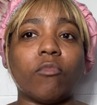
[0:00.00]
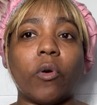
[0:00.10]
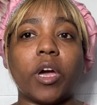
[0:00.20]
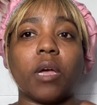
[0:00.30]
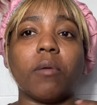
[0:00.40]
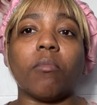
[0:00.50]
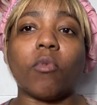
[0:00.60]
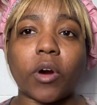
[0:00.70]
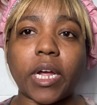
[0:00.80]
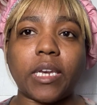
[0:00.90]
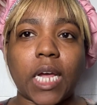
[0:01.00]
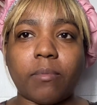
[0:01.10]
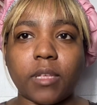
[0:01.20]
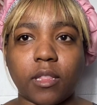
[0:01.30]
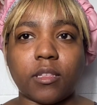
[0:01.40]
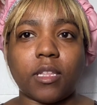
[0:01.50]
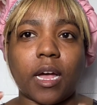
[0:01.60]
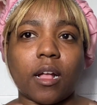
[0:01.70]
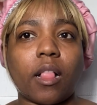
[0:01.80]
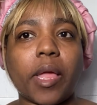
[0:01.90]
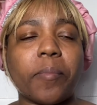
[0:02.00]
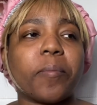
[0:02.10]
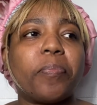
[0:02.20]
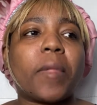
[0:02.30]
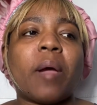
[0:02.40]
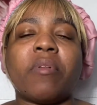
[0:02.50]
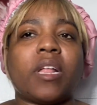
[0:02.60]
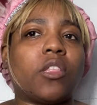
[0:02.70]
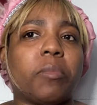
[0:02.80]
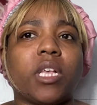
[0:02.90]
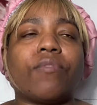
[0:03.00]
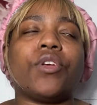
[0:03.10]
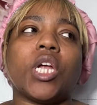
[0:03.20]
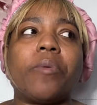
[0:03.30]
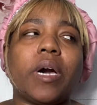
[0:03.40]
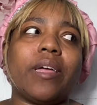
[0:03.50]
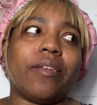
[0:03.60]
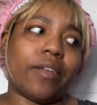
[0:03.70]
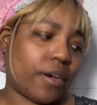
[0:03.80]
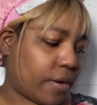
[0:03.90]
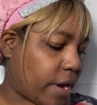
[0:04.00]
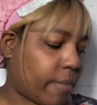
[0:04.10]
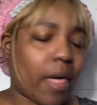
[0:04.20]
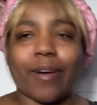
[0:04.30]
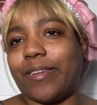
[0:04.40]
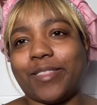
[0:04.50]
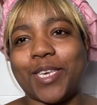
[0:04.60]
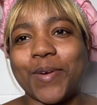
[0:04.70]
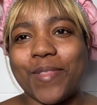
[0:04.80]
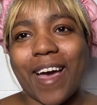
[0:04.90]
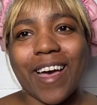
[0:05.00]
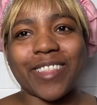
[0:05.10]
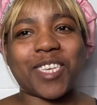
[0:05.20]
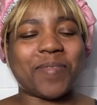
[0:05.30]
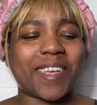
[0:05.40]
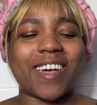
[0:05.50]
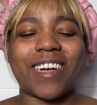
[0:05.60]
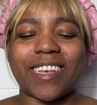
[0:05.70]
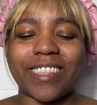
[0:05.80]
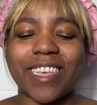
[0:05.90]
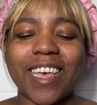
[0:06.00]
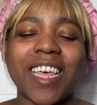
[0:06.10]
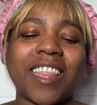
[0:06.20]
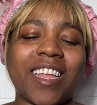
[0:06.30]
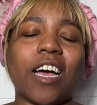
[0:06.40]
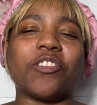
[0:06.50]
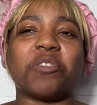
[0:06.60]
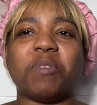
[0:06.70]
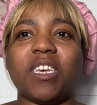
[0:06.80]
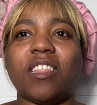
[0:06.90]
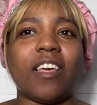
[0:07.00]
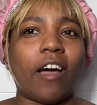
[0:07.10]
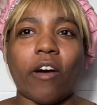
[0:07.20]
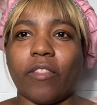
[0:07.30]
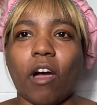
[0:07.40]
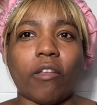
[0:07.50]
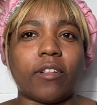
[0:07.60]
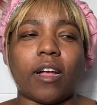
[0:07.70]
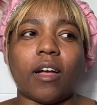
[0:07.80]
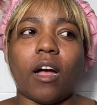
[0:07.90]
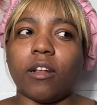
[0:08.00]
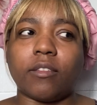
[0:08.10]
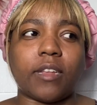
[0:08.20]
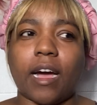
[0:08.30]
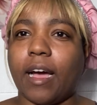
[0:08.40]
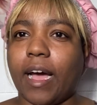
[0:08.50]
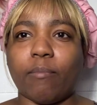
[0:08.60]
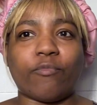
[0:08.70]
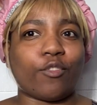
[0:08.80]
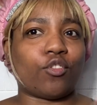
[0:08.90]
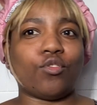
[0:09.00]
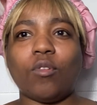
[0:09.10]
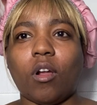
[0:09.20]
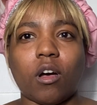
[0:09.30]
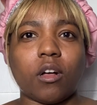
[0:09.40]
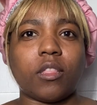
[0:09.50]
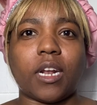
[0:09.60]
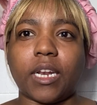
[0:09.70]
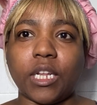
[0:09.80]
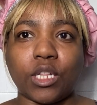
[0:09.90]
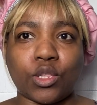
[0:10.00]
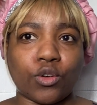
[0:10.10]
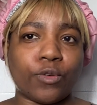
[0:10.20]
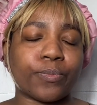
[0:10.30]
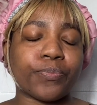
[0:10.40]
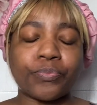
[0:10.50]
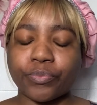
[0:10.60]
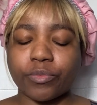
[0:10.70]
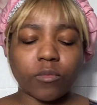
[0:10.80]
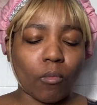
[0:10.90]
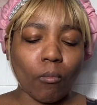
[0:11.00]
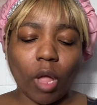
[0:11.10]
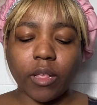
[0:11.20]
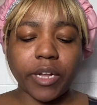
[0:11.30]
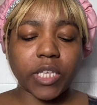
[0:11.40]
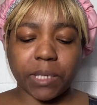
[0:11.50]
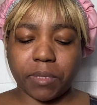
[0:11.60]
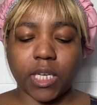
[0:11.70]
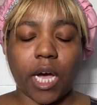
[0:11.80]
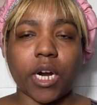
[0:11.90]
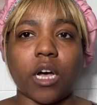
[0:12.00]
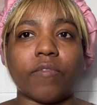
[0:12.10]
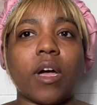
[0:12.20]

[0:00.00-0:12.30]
going more in depth into that clip, but then I told myself, you know what, no, I'm not gonna do that, because then I'll just be on that app for too long than I needed to. So I just simply got off.